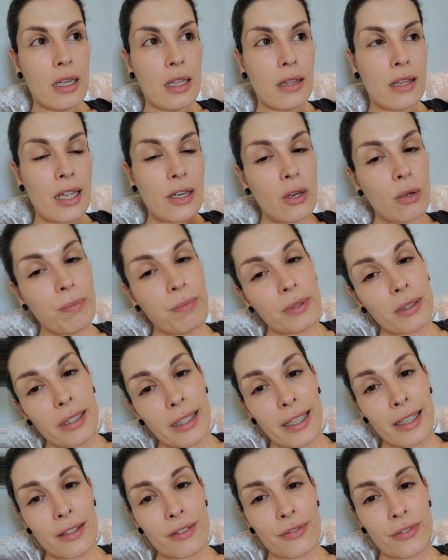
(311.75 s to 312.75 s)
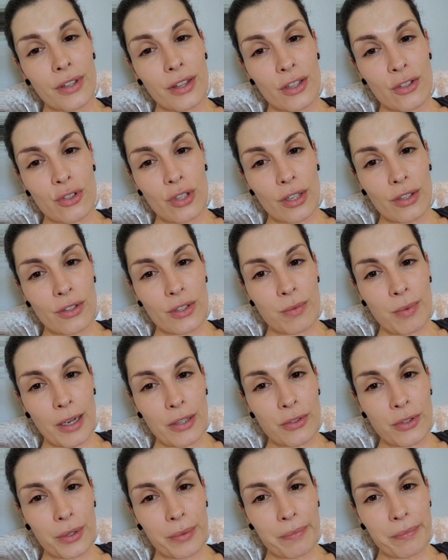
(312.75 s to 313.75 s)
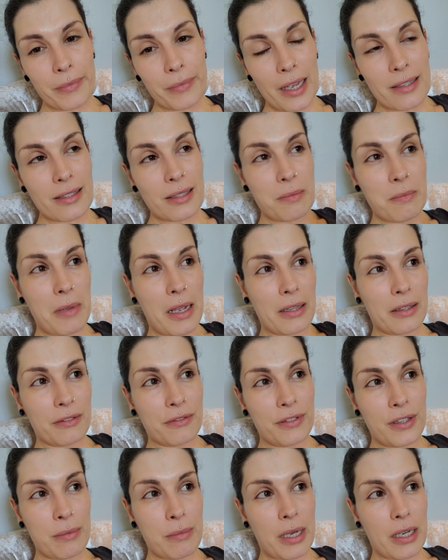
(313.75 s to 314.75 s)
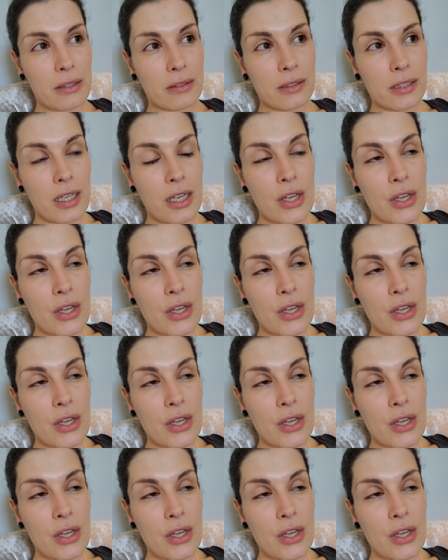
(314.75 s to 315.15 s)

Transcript: they don't believe in the gender spectrum, as in male and female.